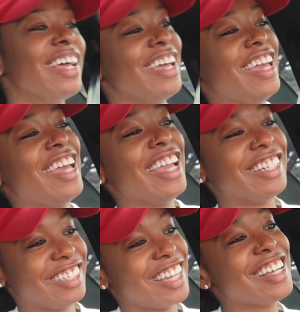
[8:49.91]

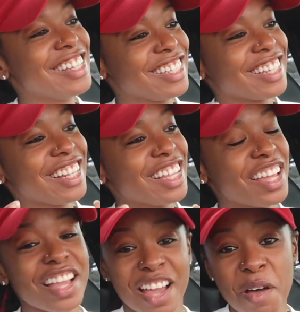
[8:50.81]
it does
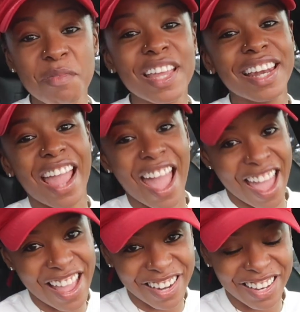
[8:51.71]
come in
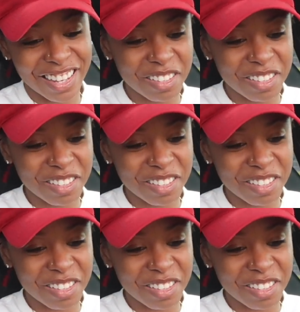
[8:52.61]
handy.